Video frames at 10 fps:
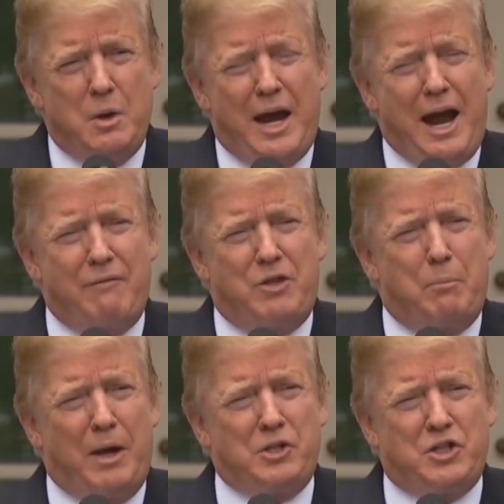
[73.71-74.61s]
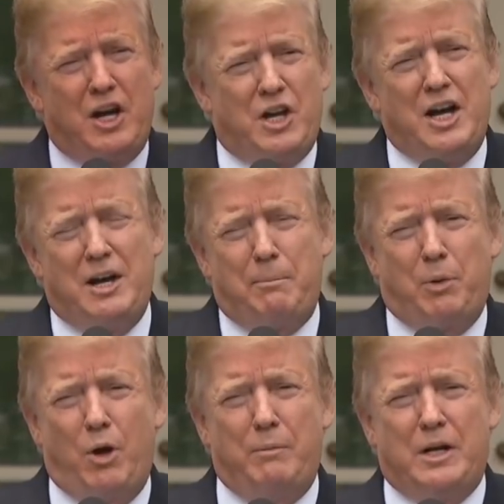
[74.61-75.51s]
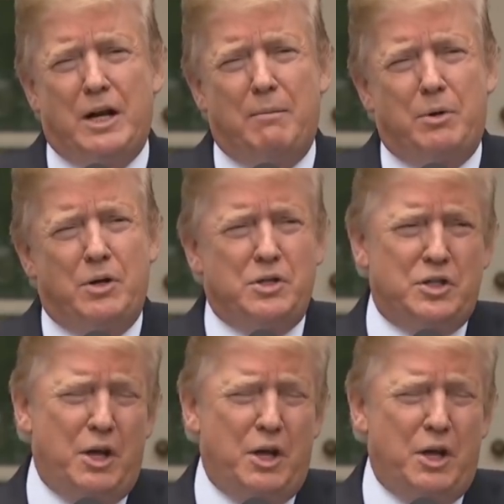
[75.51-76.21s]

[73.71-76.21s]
We have the best unemployment numbers